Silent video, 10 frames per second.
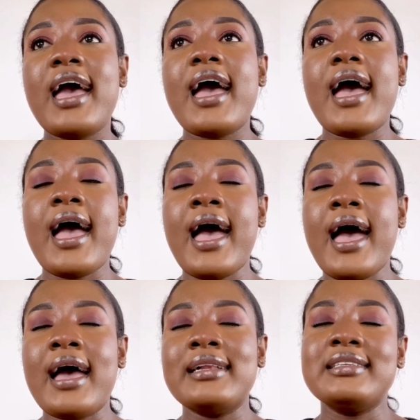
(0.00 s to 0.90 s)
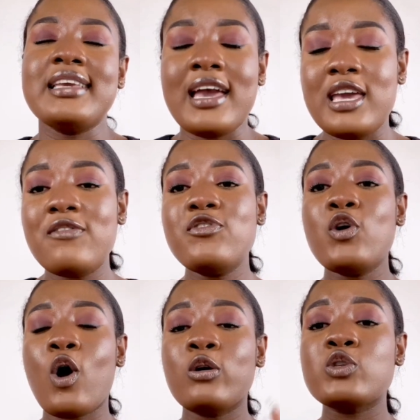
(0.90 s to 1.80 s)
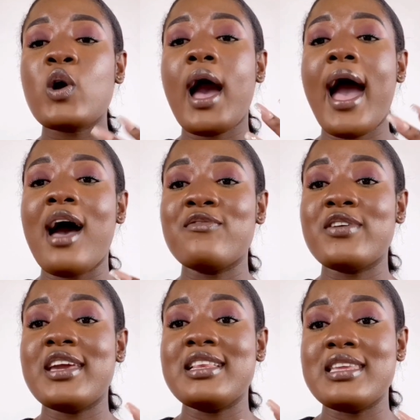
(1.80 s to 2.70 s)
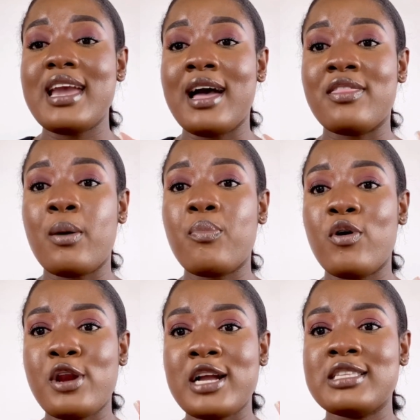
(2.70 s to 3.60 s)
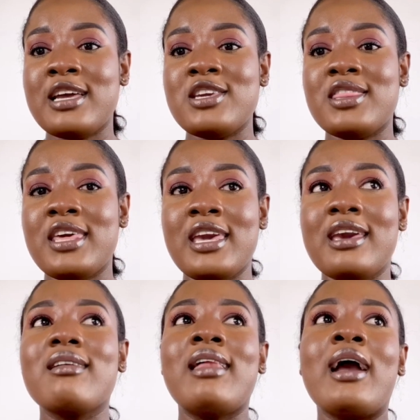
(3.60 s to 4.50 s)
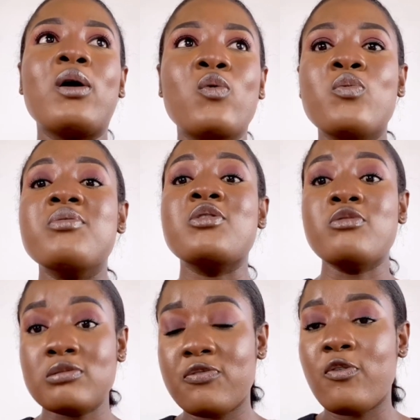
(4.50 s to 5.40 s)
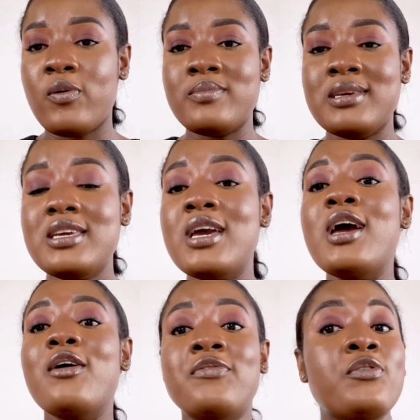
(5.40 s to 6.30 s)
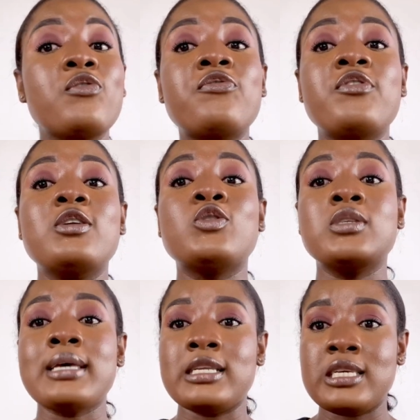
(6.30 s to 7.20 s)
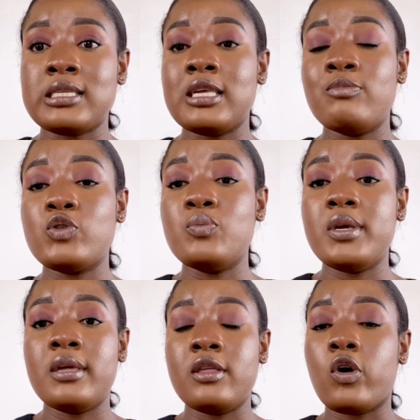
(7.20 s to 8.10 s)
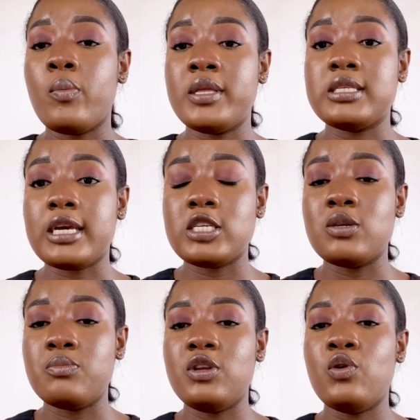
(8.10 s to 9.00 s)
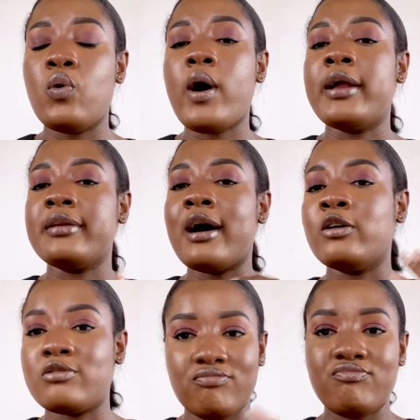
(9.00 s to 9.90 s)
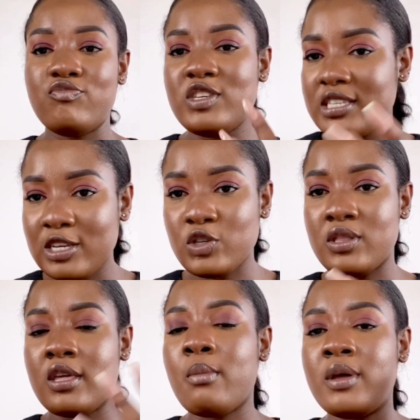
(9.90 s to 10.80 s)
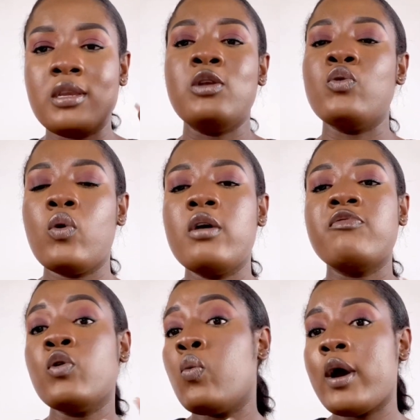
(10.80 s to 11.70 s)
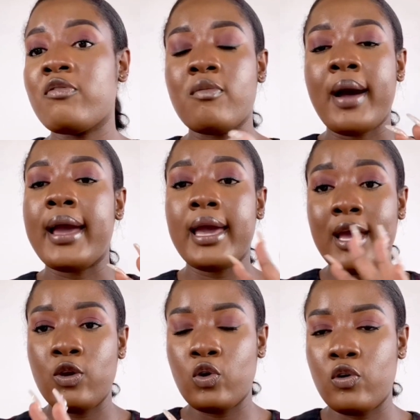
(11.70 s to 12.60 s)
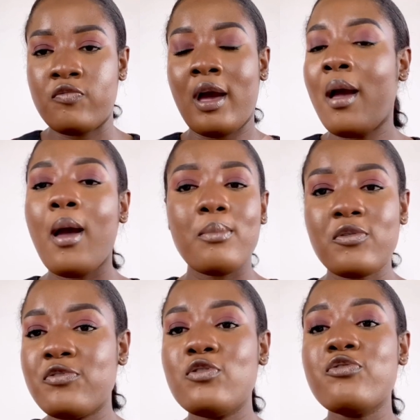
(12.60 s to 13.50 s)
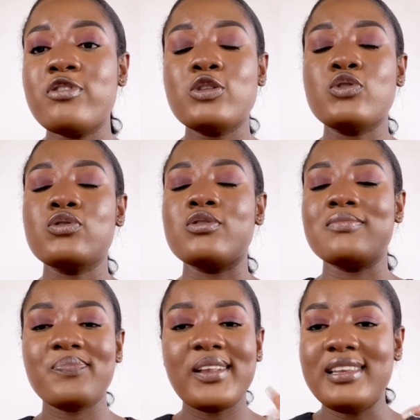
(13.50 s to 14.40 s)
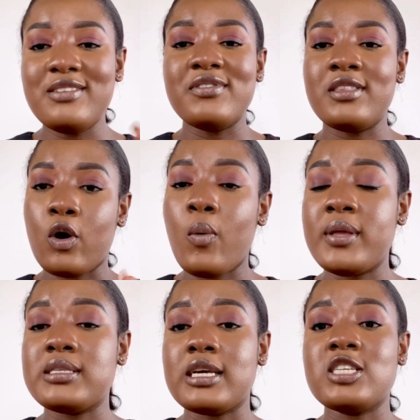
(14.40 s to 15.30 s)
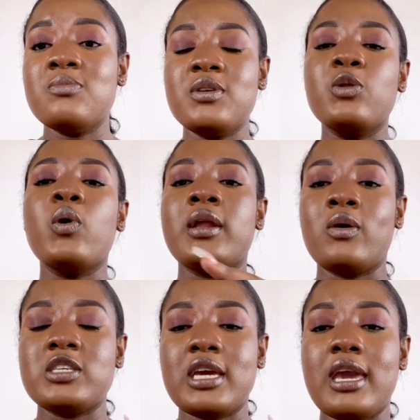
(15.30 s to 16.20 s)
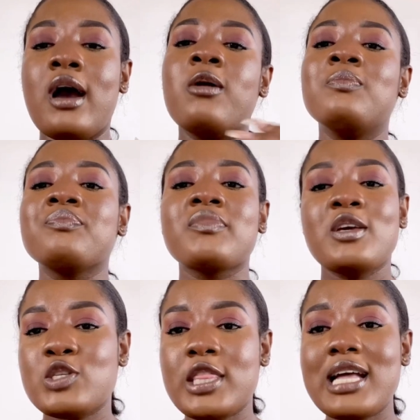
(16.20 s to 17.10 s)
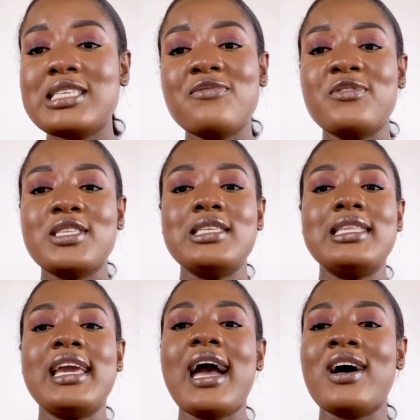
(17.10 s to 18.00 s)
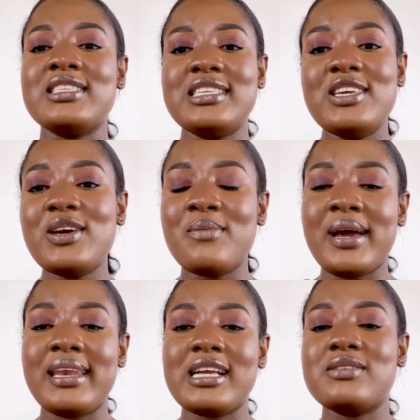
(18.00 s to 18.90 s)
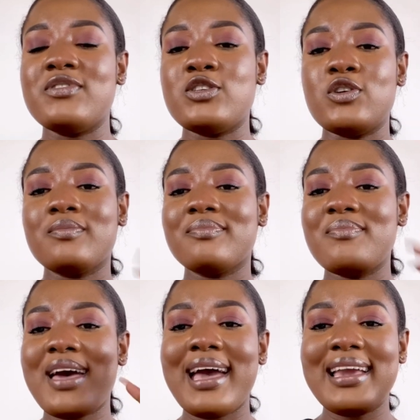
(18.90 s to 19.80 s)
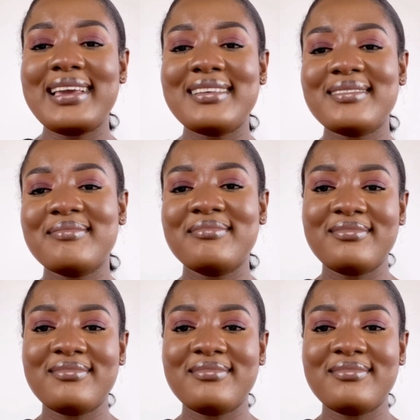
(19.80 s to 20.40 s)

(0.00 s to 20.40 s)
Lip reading: And yeah, if you also have any other products that you think like would be good for me, feel free to suggest them to me in the comment section below, and I'll research on them and then know if they'll work for my hair and all of that. But feel free to leave in the comment section below and I'll check it out. So that's it for today. I'll see you in my next video. Bye.